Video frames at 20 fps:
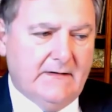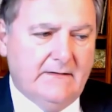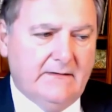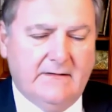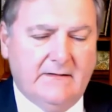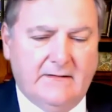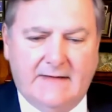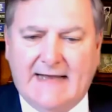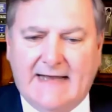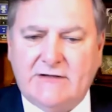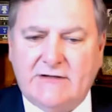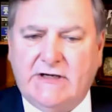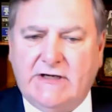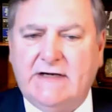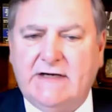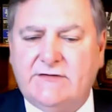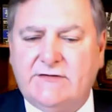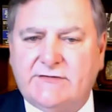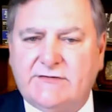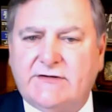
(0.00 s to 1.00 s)
That
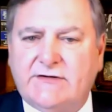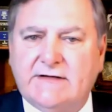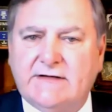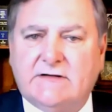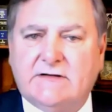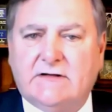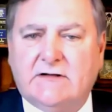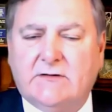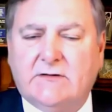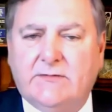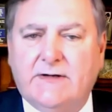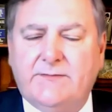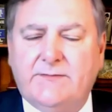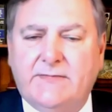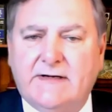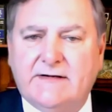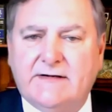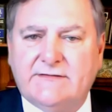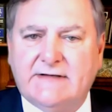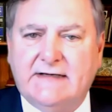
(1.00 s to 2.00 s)
changes things a little bit
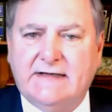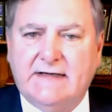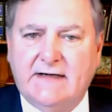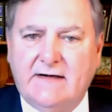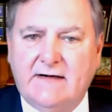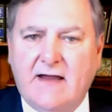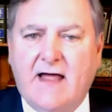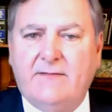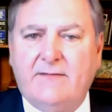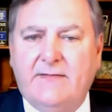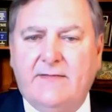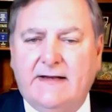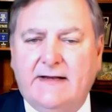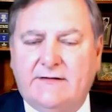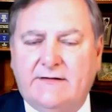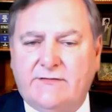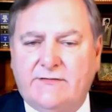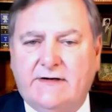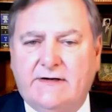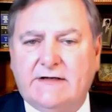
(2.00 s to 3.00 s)
because they did not make
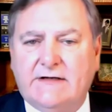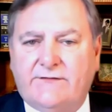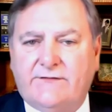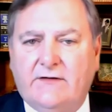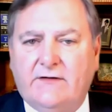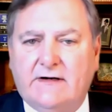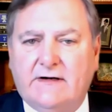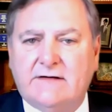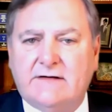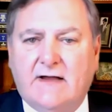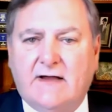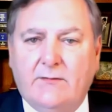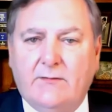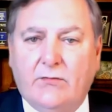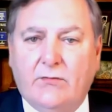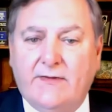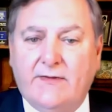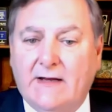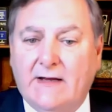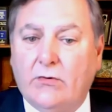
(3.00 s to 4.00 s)
the transfer at a
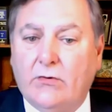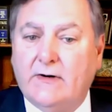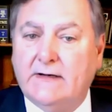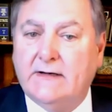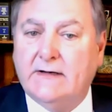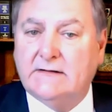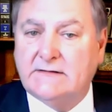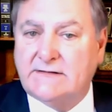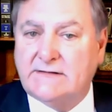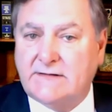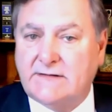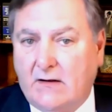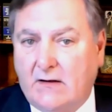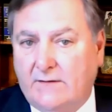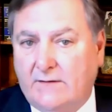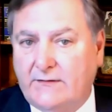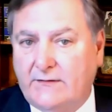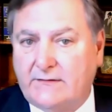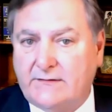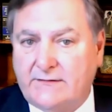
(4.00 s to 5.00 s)
time when they were
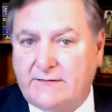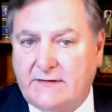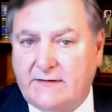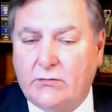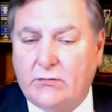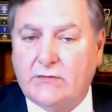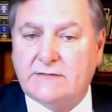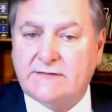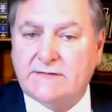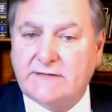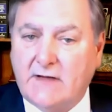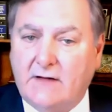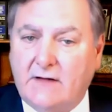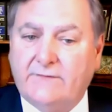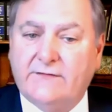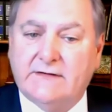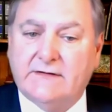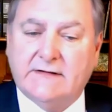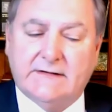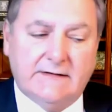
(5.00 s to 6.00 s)
insolvent. They were
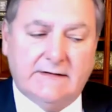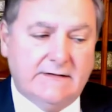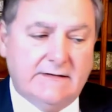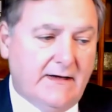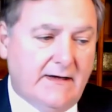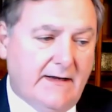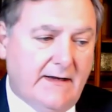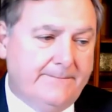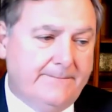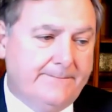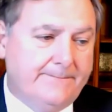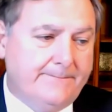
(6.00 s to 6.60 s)
solvent at the time.